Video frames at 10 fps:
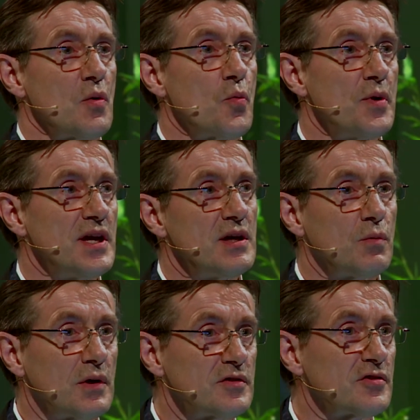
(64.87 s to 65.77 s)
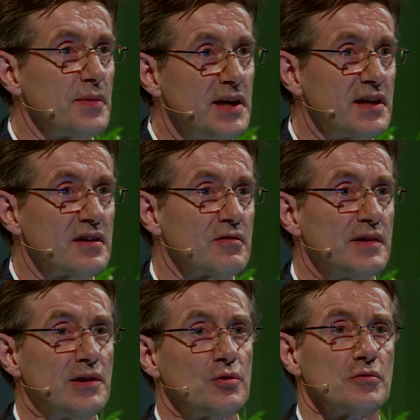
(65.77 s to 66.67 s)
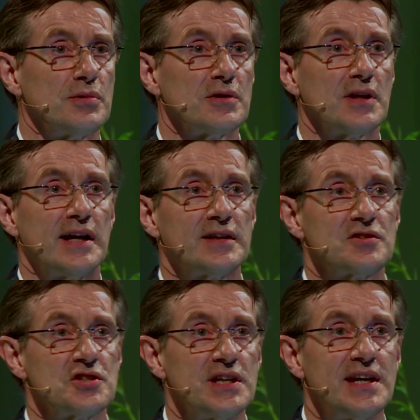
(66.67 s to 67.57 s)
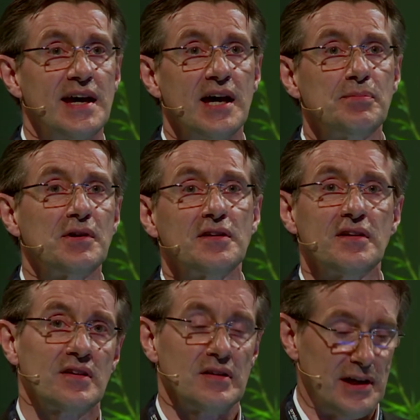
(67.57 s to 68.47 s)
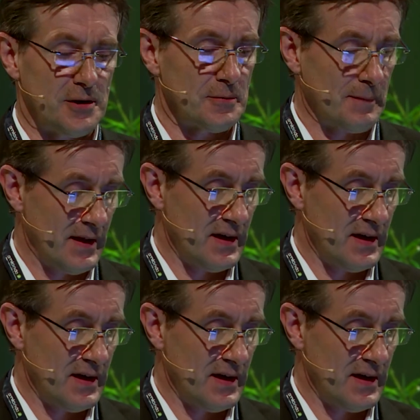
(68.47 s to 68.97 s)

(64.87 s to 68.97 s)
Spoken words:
we want to make renewable energy happen now.